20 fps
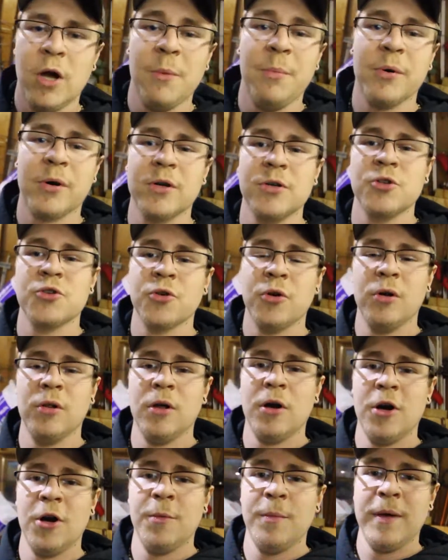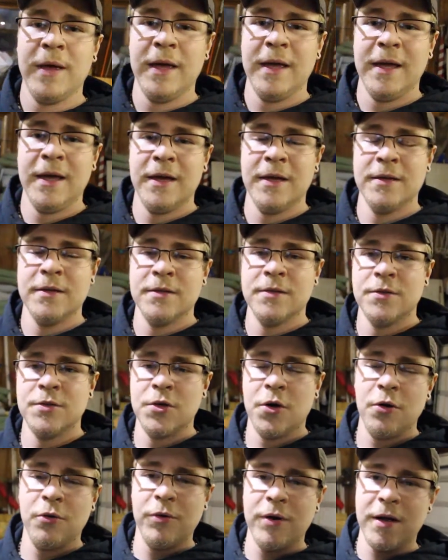upper control arm and
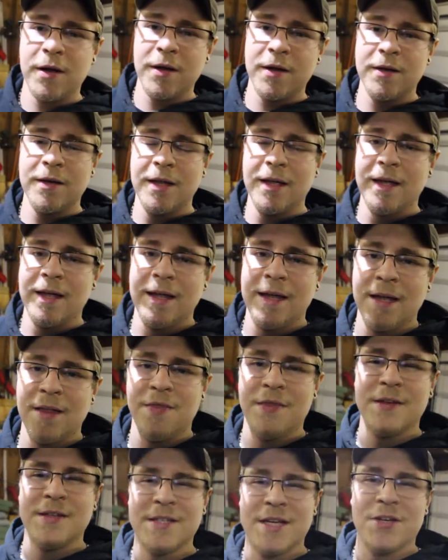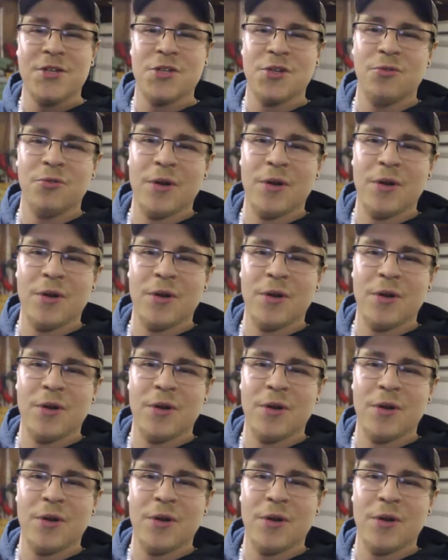tow rod, and the tension